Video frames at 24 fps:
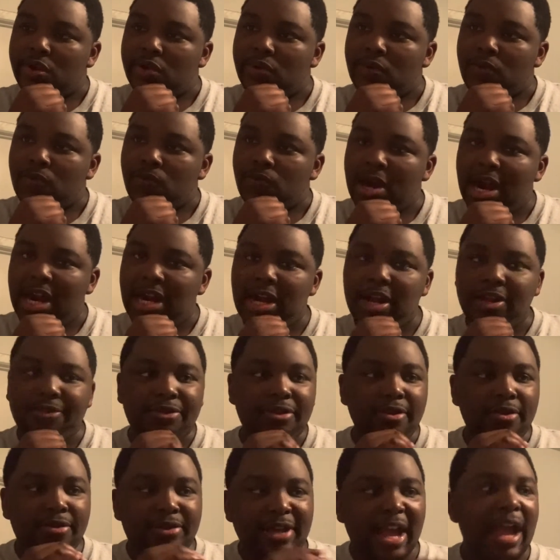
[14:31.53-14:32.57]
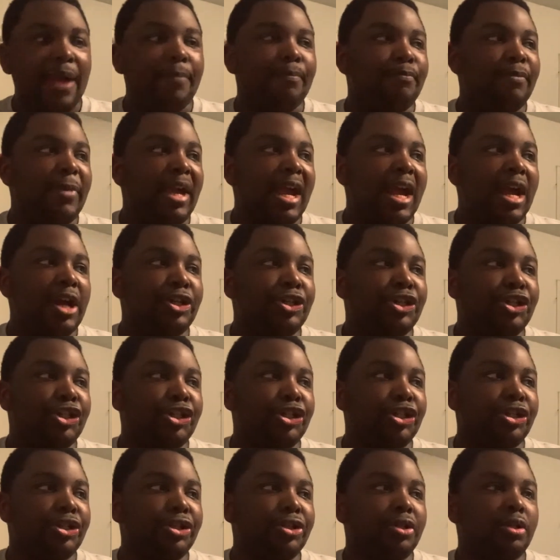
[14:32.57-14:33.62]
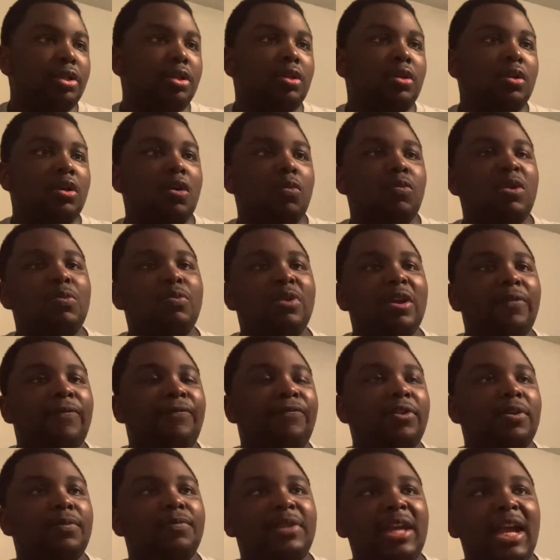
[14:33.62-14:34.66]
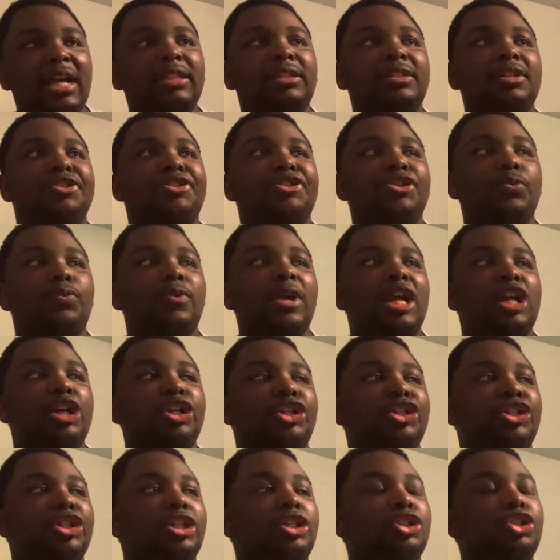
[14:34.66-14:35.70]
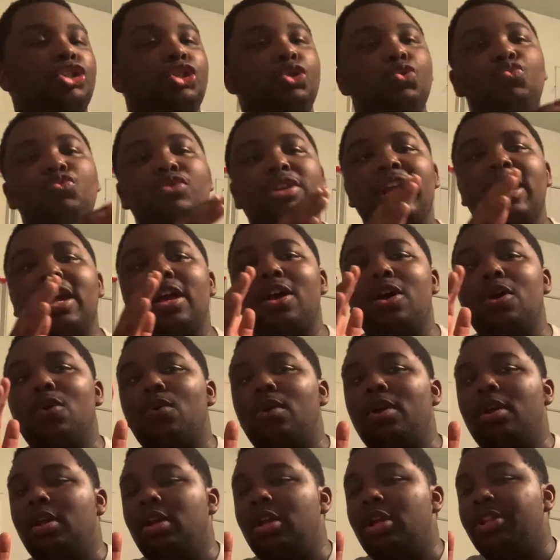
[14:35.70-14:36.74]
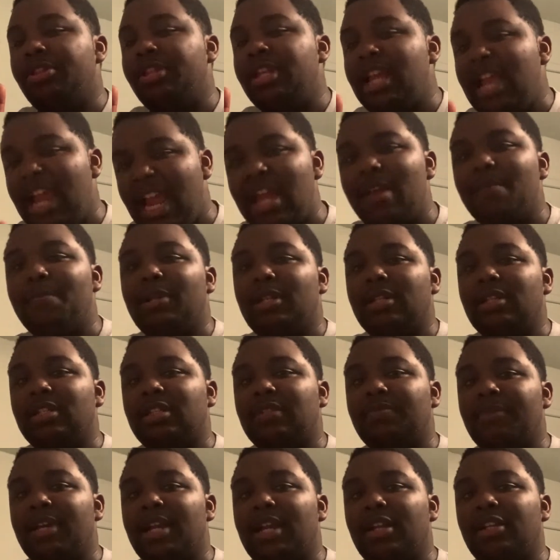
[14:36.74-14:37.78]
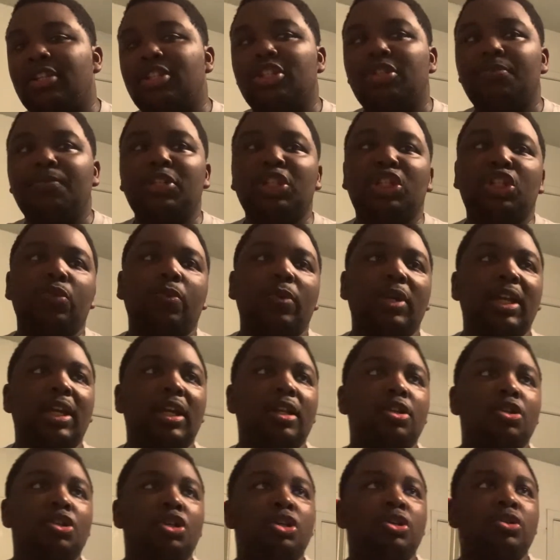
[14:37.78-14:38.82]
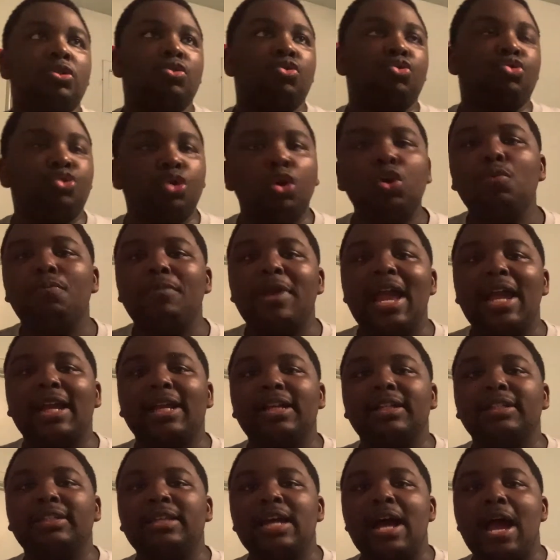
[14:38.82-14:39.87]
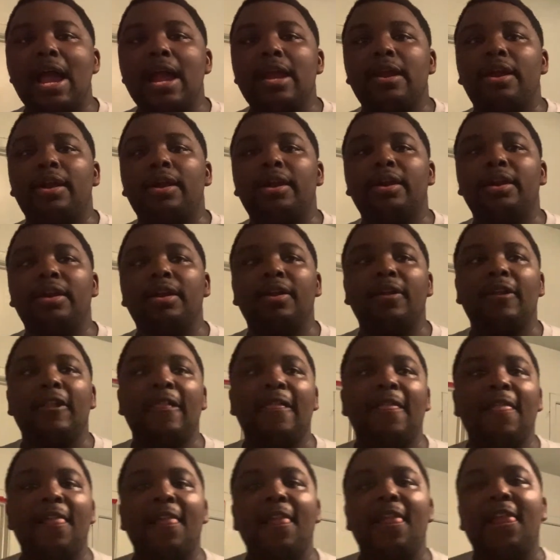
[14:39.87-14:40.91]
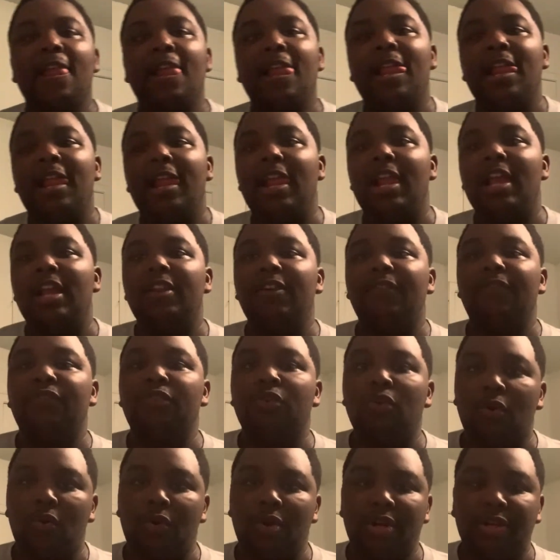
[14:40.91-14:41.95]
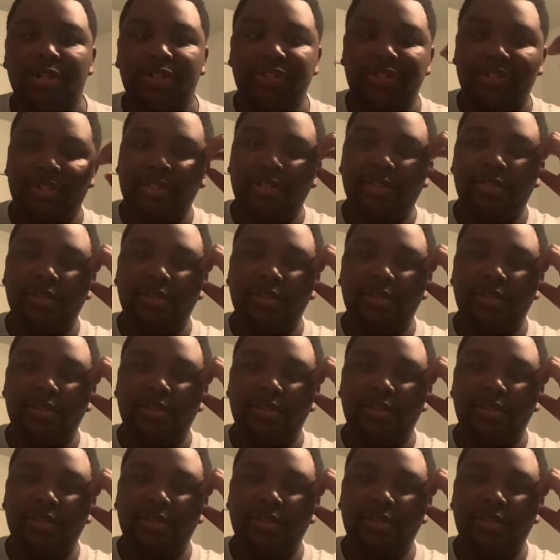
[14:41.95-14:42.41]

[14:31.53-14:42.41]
right after that match, we went from that situation to now the ambulance match between Drew McIntyre and, of course,